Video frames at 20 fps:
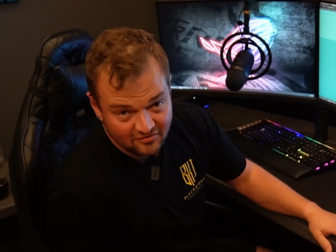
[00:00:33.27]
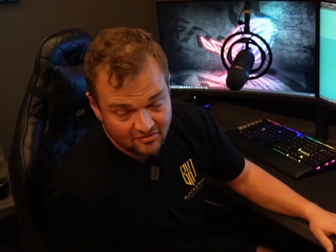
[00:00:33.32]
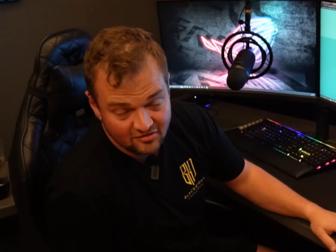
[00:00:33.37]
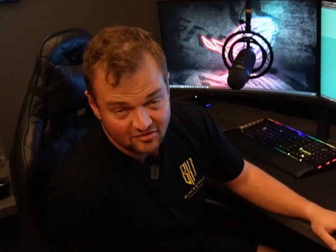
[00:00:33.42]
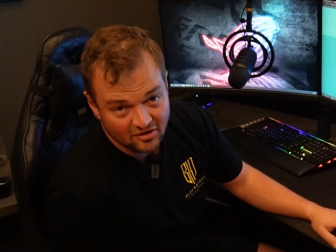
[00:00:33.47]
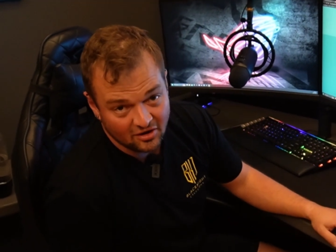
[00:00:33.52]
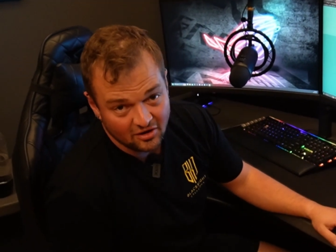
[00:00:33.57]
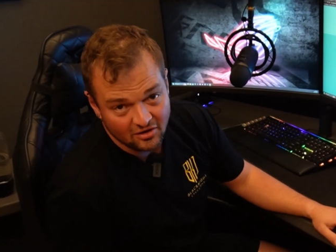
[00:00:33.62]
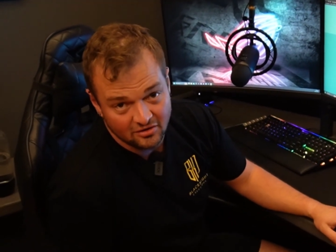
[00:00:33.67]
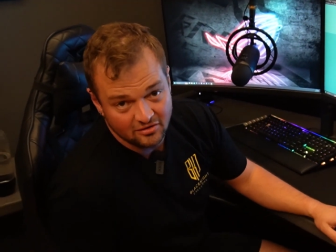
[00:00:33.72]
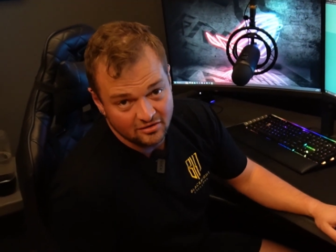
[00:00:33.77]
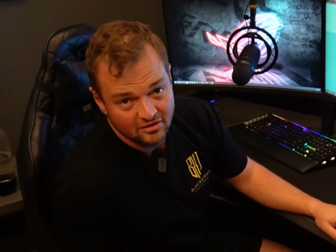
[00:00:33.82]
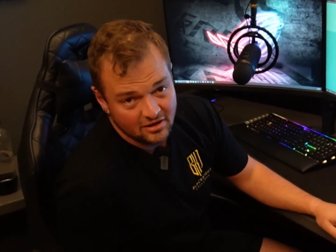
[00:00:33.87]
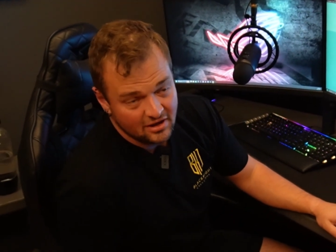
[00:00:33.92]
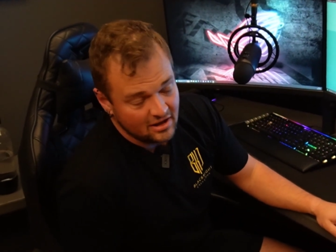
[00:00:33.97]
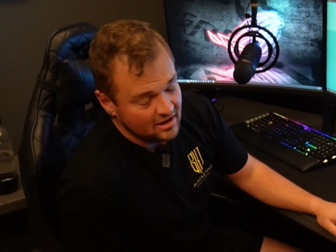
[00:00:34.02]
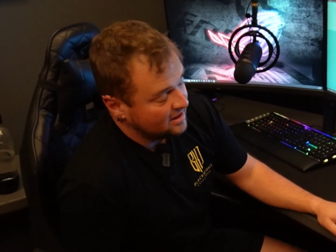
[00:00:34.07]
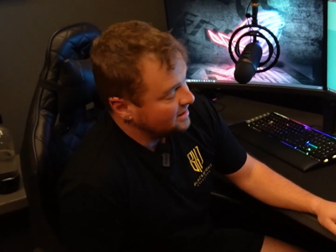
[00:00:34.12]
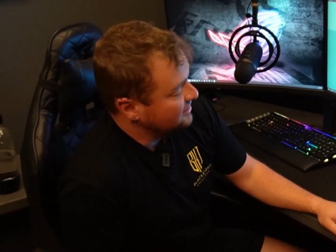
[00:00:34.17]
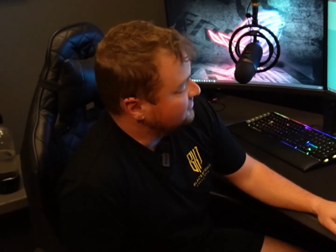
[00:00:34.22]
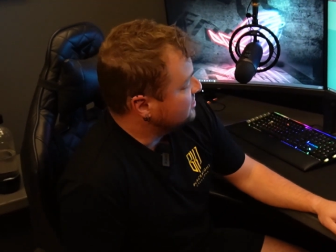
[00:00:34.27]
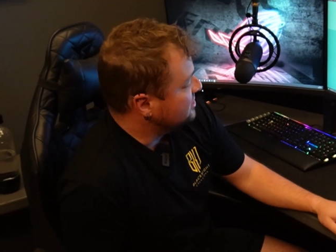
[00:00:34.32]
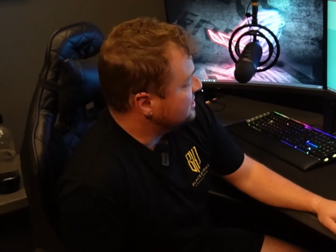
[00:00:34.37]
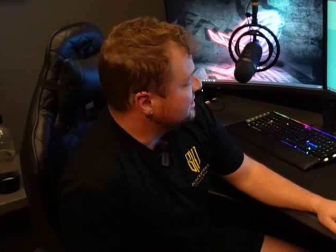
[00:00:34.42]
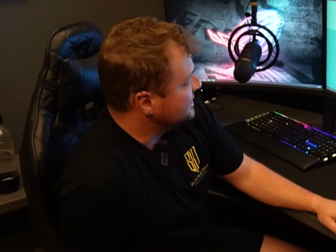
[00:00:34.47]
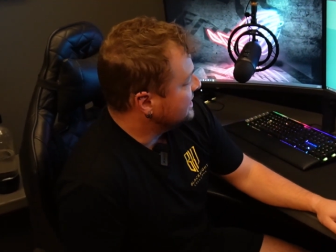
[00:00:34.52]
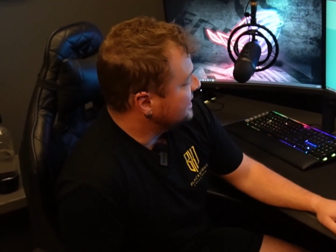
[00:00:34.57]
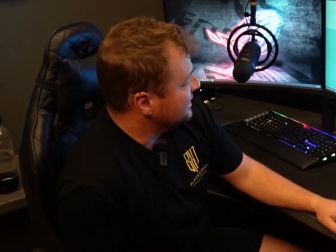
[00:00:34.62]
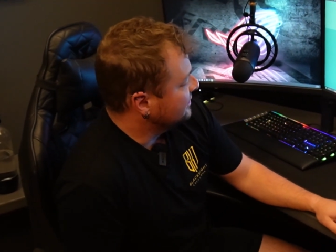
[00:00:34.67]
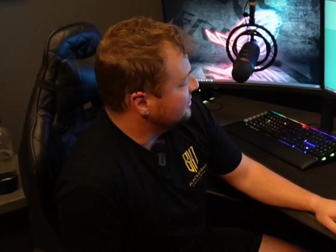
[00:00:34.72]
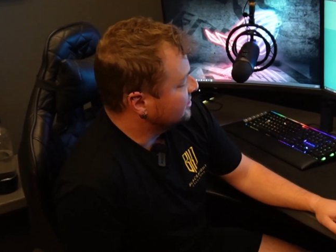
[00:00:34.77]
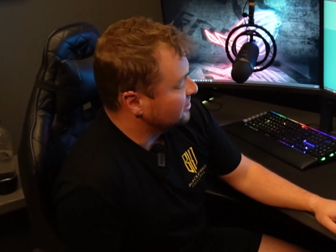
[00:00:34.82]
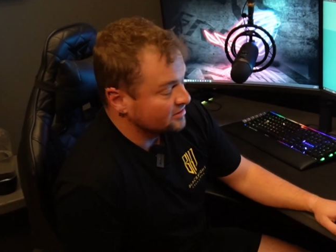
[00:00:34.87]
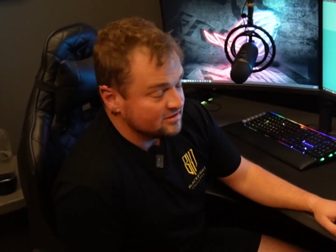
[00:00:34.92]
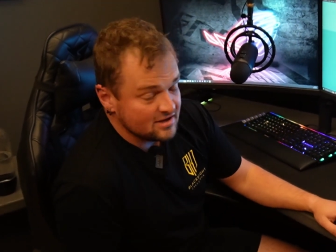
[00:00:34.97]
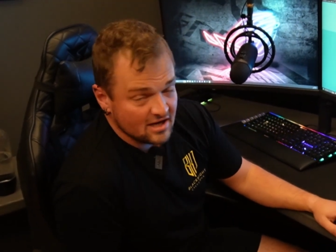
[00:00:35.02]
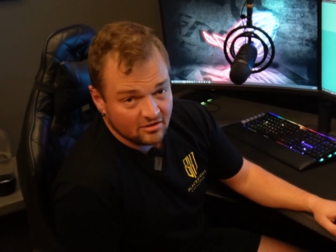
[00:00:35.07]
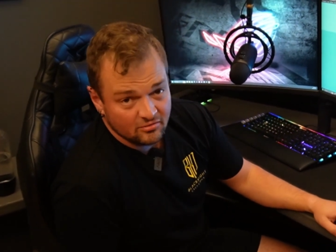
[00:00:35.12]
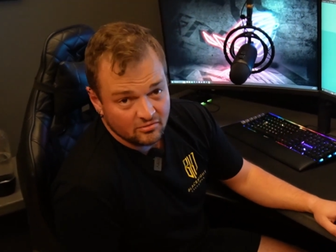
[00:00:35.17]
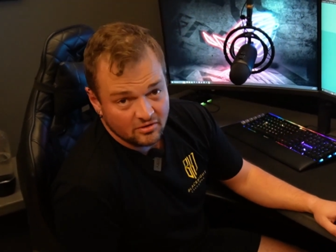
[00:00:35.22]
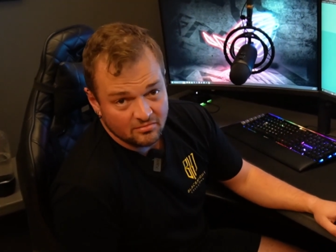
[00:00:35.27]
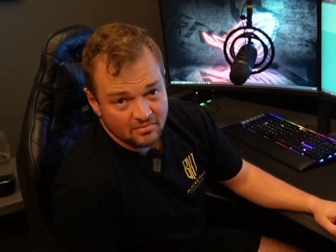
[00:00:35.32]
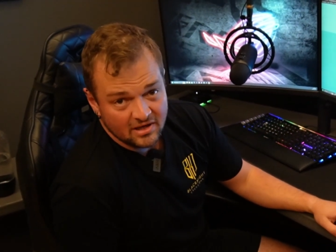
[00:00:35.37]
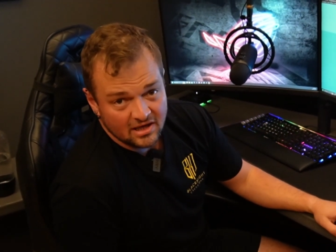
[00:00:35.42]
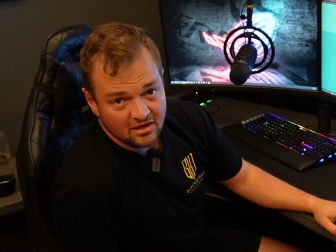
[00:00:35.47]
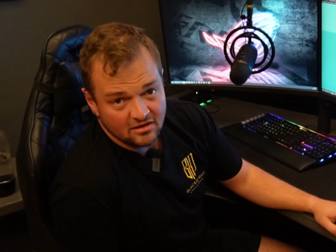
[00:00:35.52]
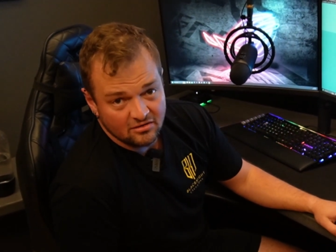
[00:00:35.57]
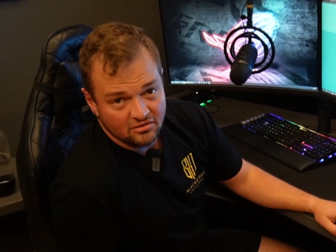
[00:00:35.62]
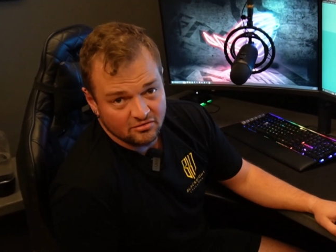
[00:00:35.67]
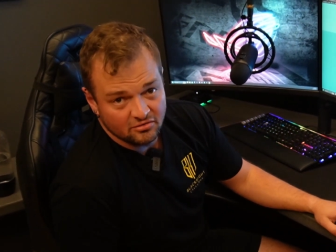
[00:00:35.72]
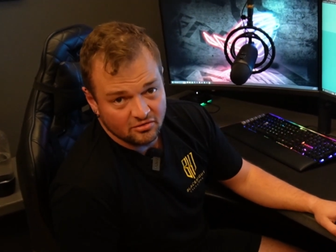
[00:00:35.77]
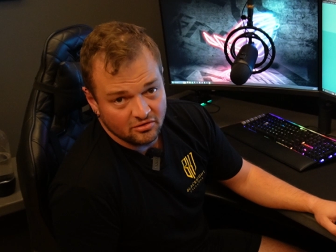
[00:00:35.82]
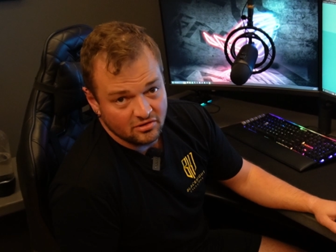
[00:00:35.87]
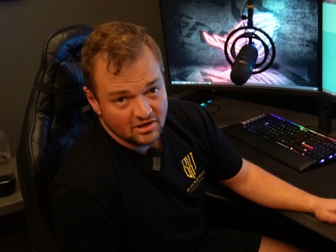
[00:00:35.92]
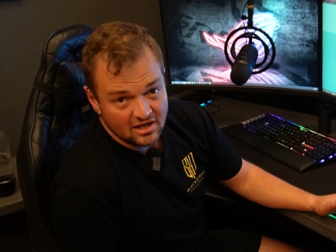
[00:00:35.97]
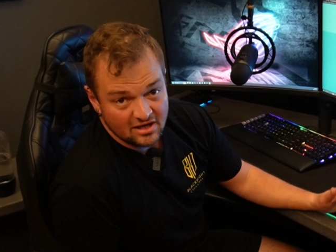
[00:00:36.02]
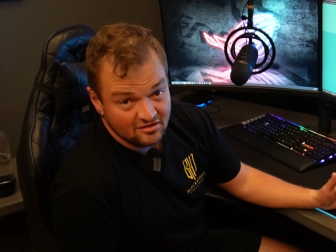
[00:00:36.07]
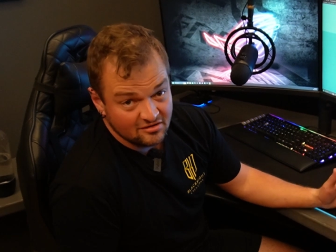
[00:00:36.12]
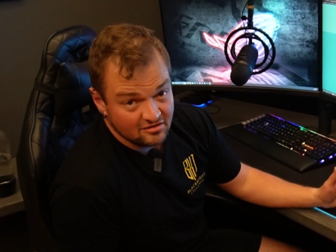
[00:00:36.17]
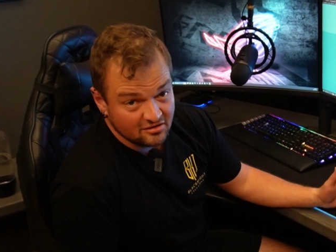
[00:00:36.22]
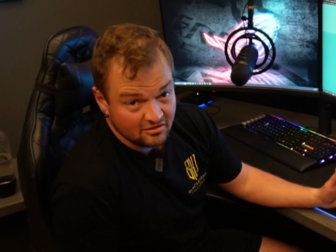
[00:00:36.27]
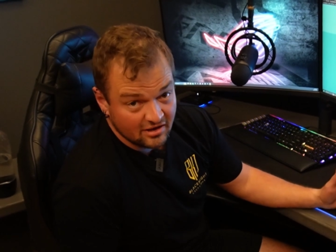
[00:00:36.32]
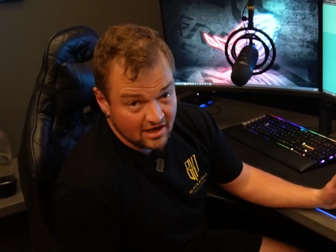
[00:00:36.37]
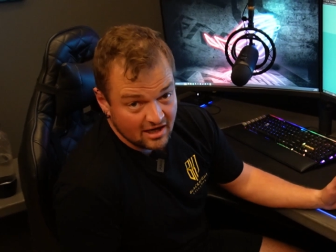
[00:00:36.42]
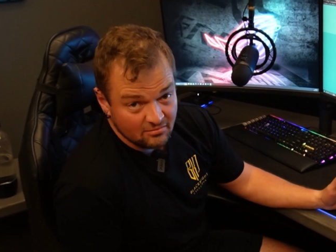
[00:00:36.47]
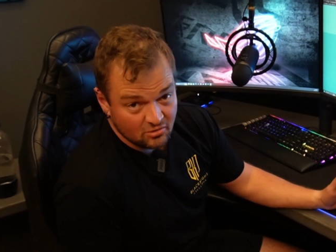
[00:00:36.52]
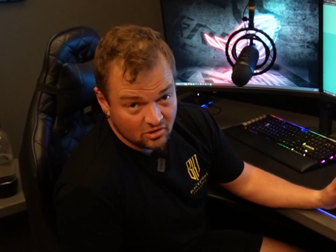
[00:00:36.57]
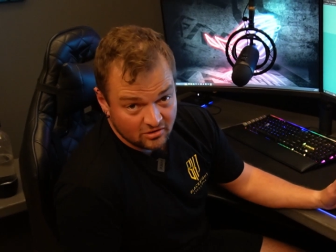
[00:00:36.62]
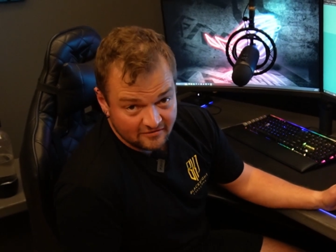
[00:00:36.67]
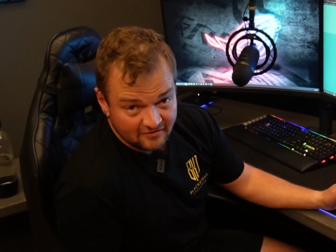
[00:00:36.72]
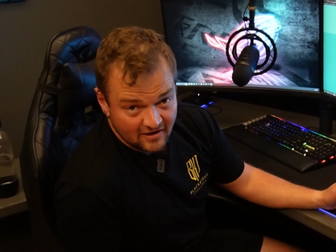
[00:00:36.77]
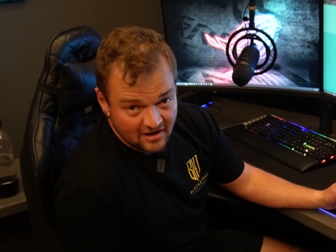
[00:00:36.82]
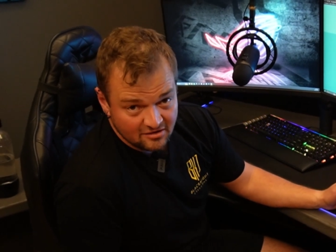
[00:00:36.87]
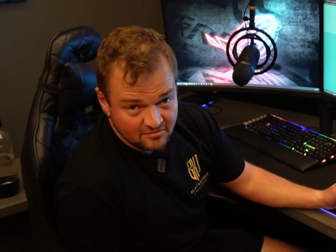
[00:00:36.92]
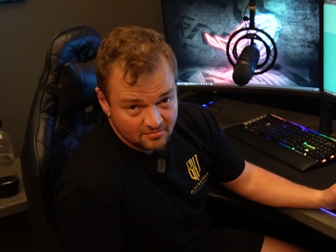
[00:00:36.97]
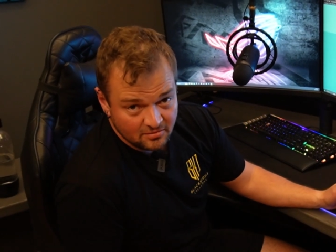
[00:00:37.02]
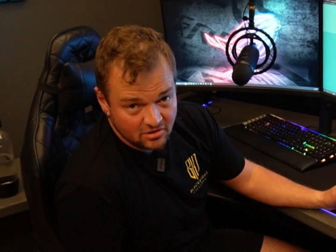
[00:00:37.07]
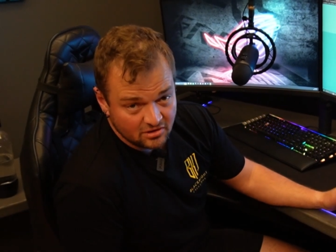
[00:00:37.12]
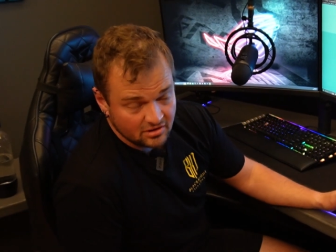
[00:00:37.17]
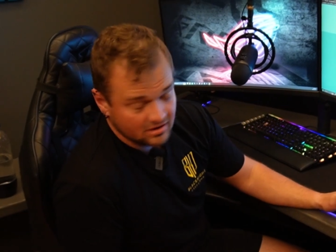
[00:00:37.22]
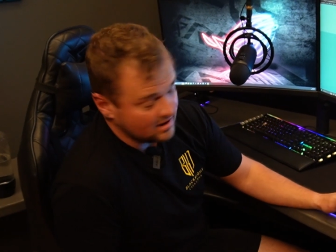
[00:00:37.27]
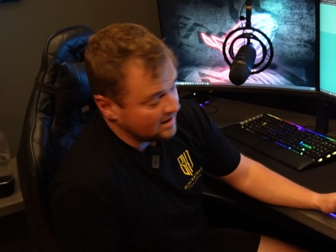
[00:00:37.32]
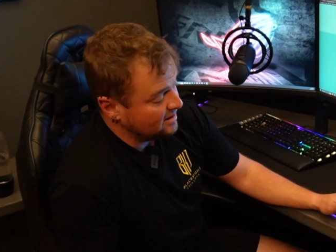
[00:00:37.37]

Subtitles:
so if you can get in contact with me through Instagram or Facebook